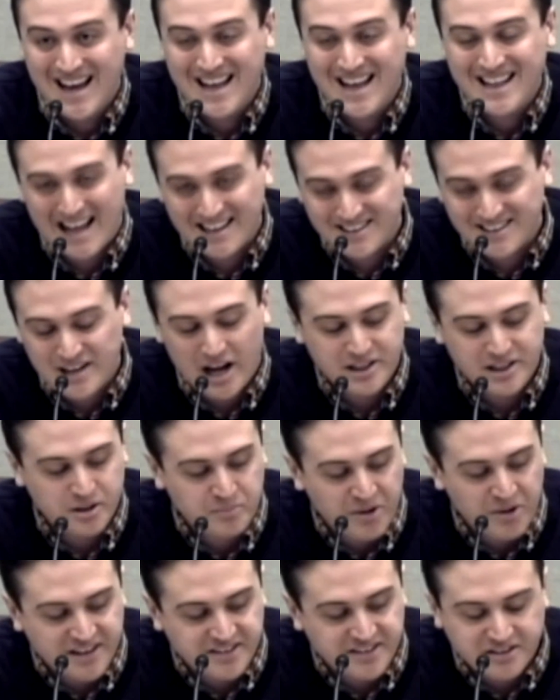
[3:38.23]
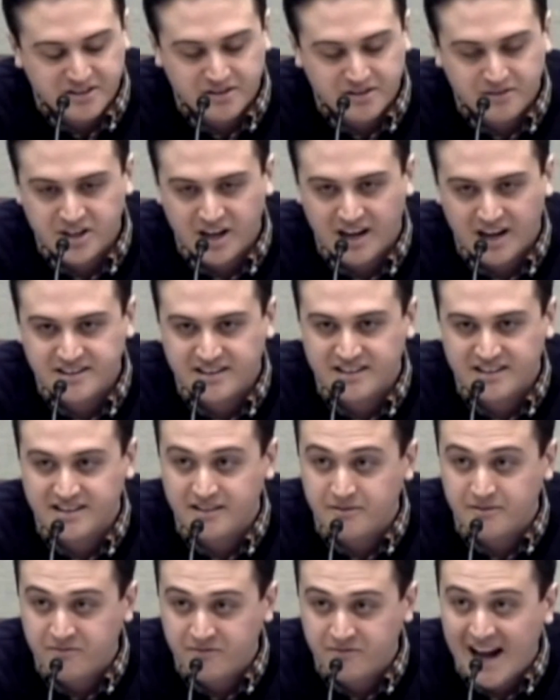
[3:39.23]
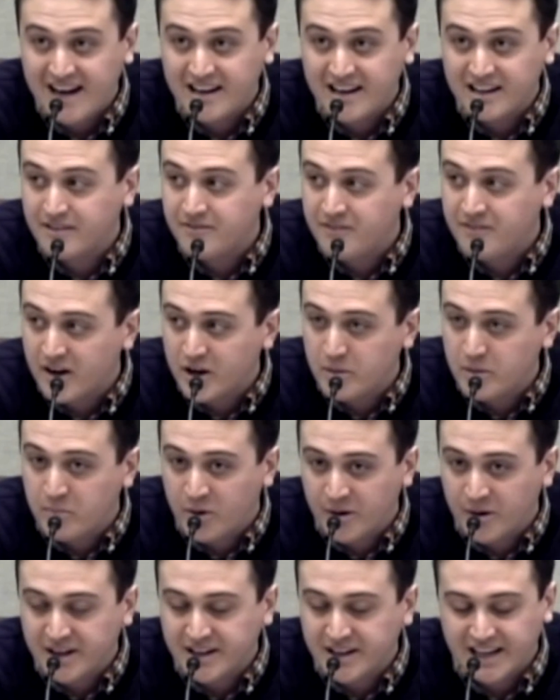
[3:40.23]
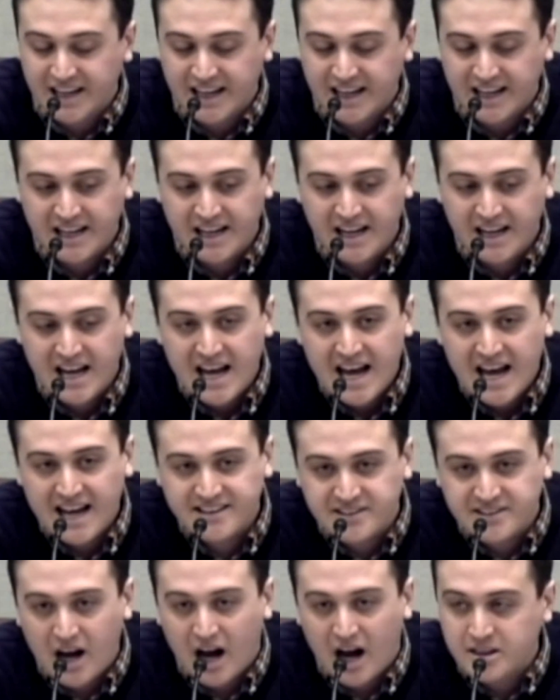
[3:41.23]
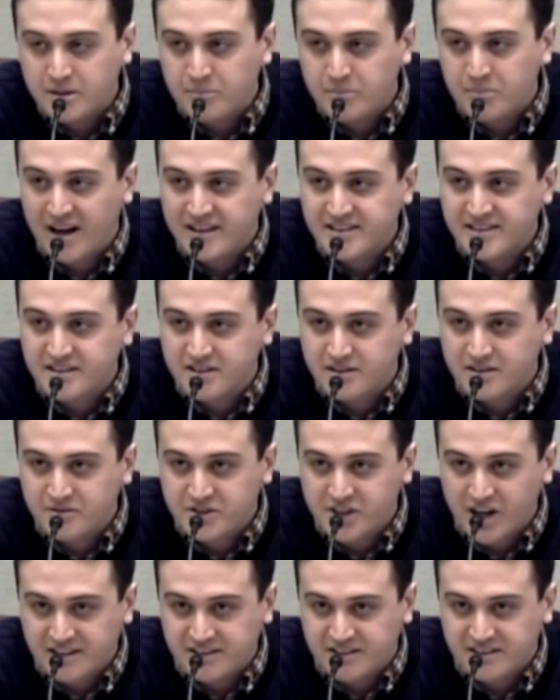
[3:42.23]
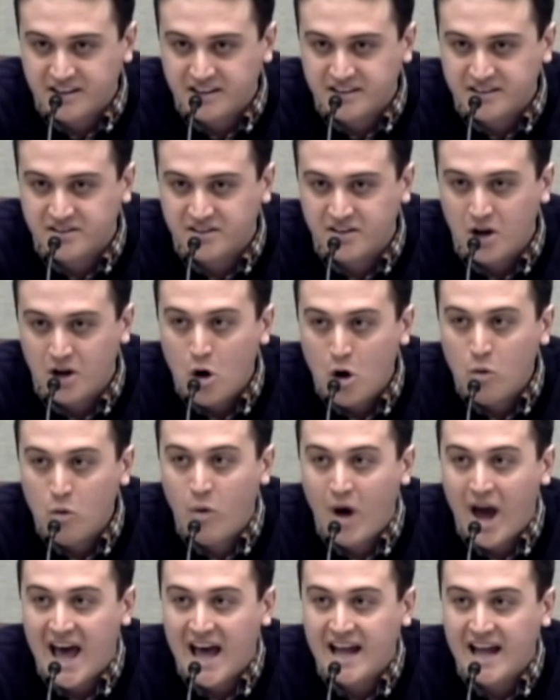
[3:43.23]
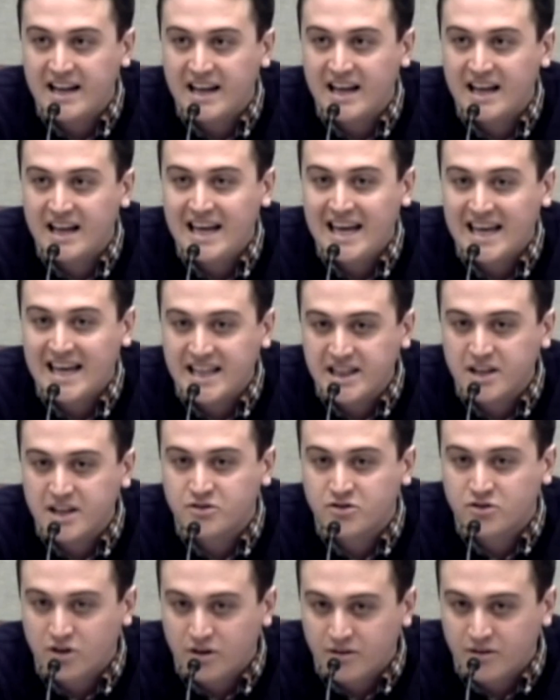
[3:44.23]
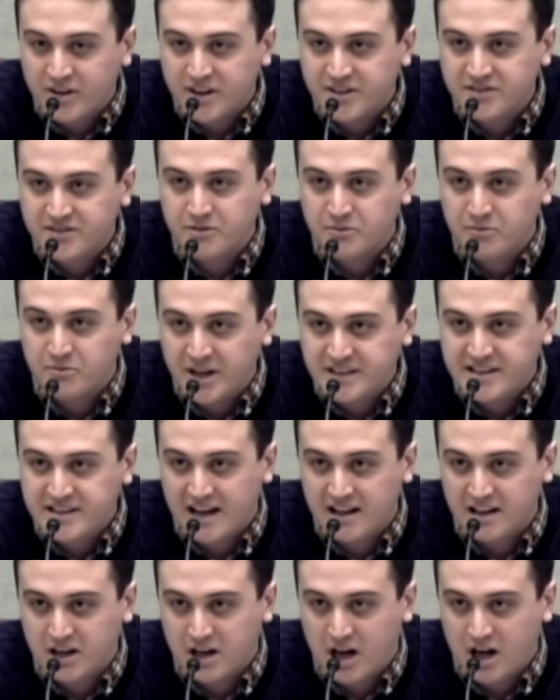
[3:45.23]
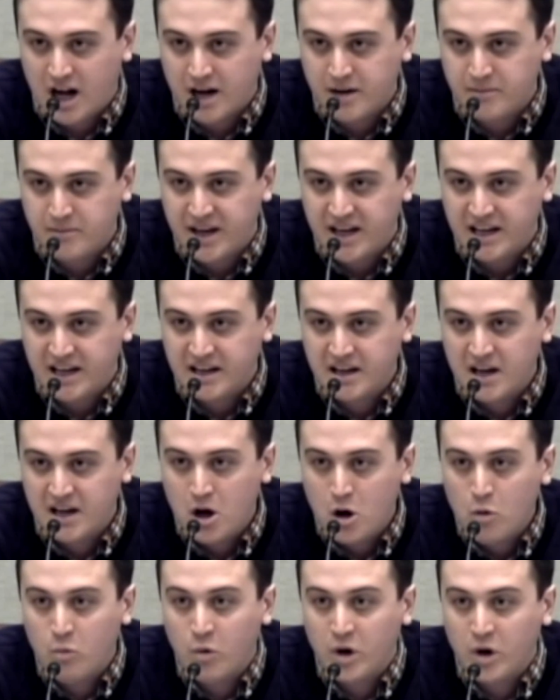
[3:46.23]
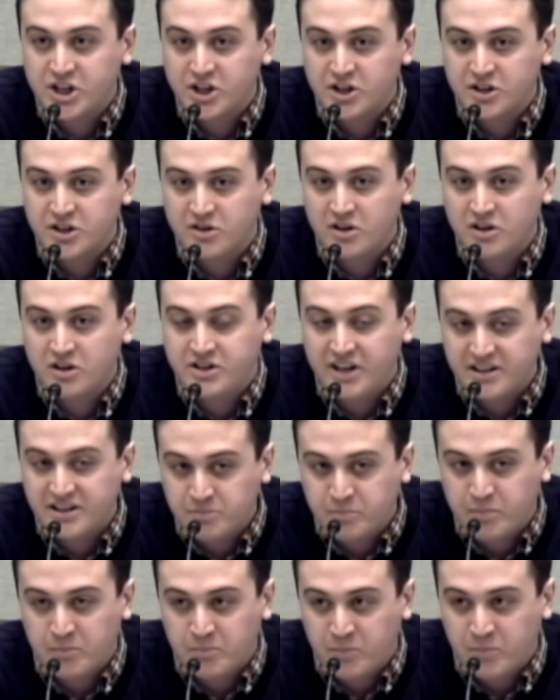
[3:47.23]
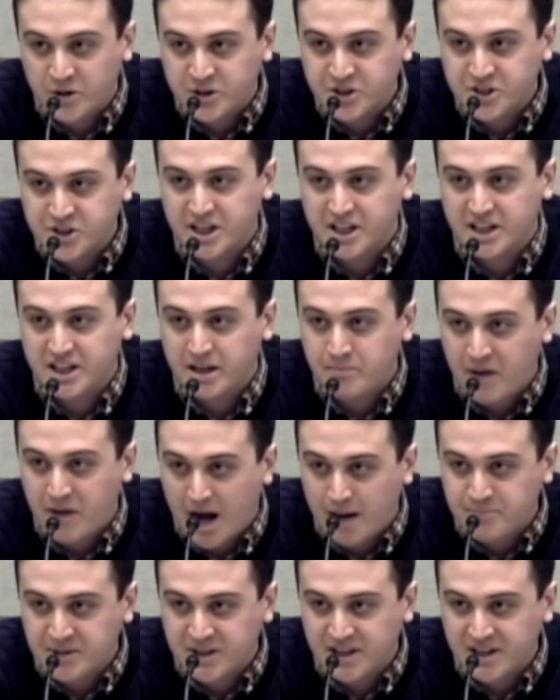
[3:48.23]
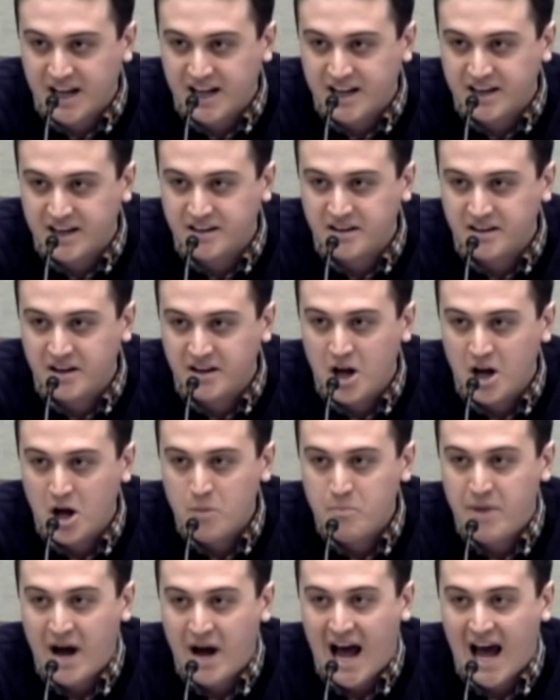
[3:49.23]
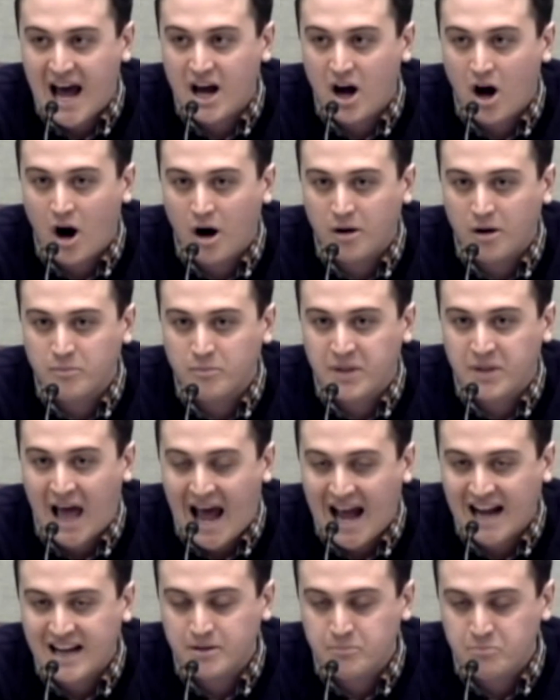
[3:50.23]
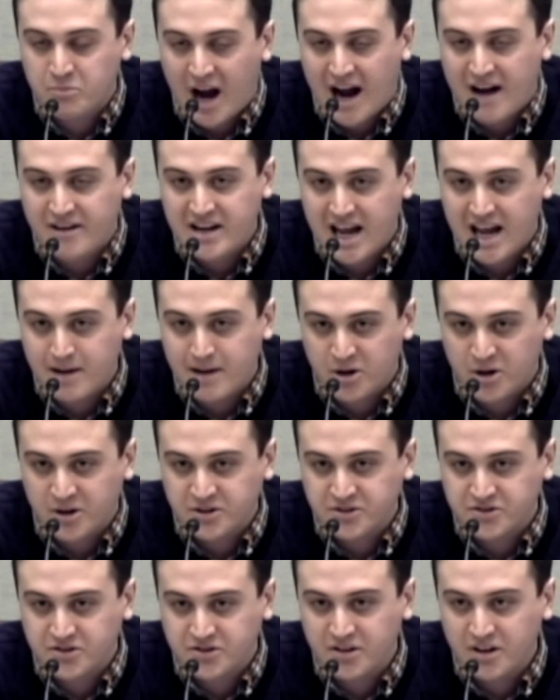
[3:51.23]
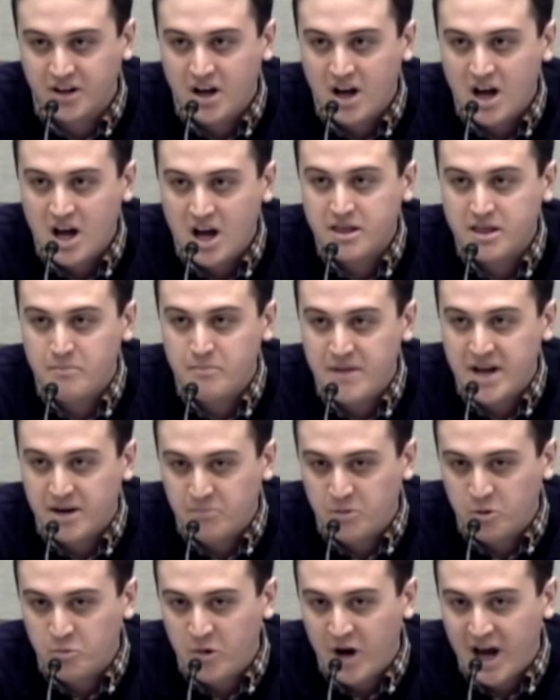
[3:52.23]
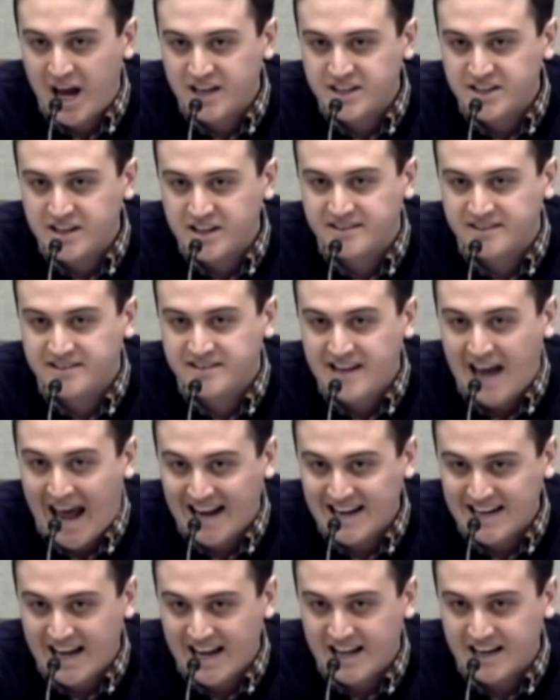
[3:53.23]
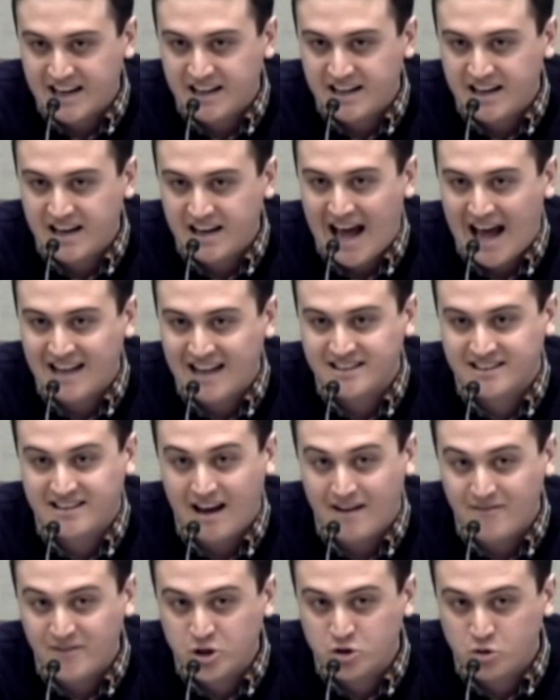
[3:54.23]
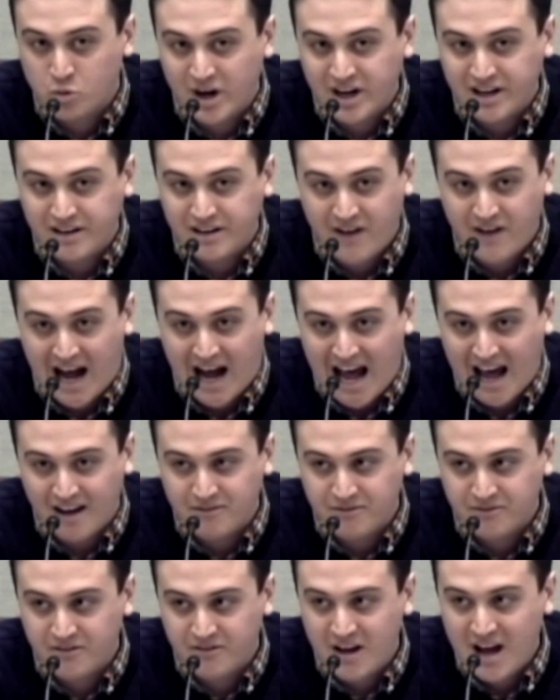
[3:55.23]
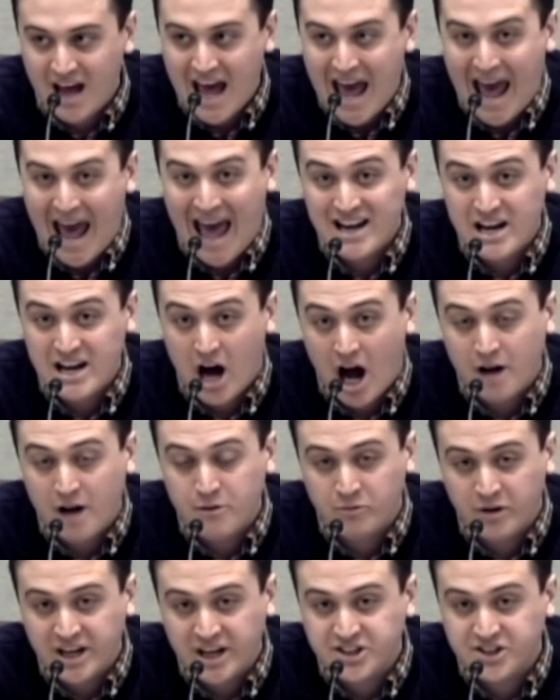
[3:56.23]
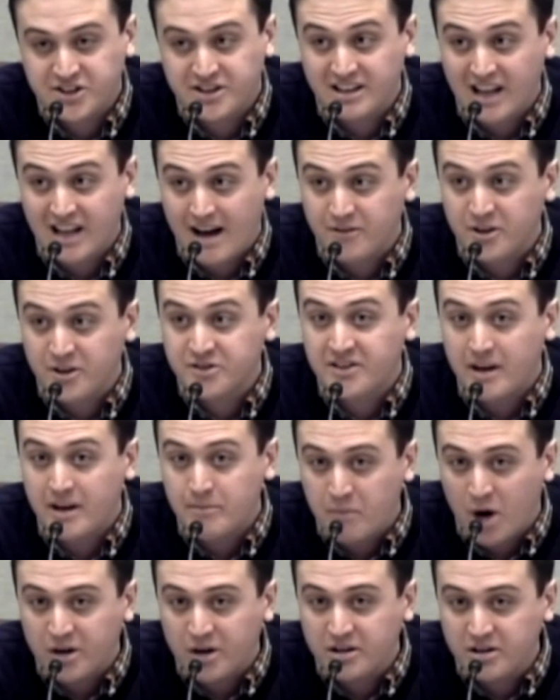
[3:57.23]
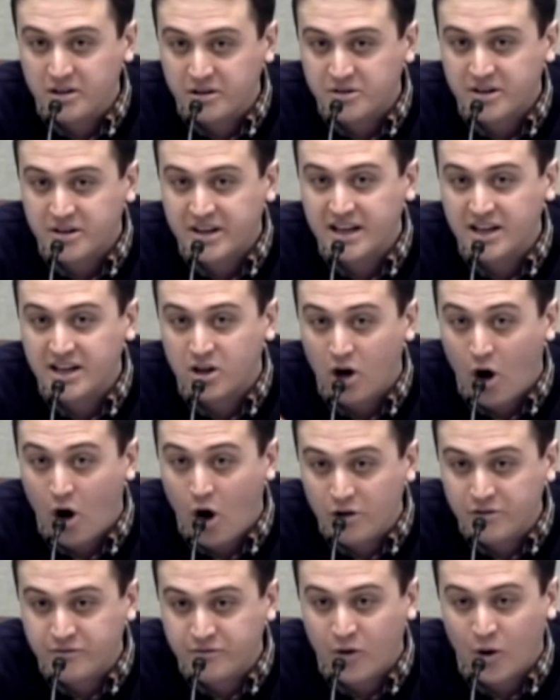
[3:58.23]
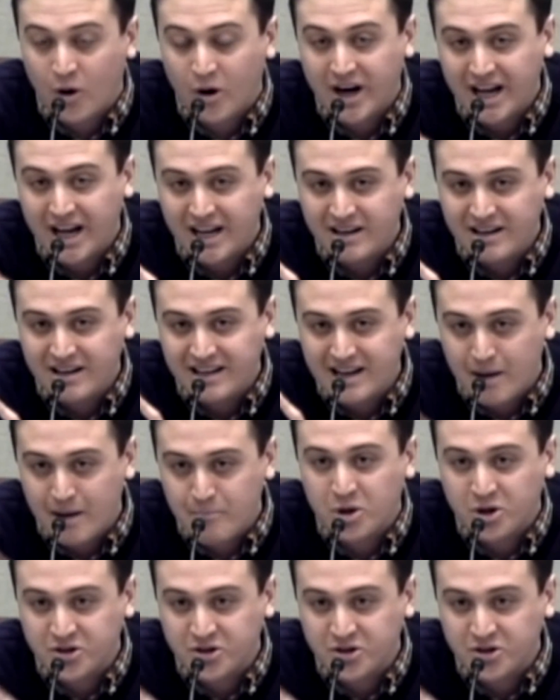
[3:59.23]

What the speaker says: That's not the presence of justice. And finally, very importantly, it's not the presence of justice when in the service and retail economy, which is disproportionately populated by our black and brown neighbors, the minimum wage has stagnated at $7.25 and not reached the levels that Martin Luther King called for in number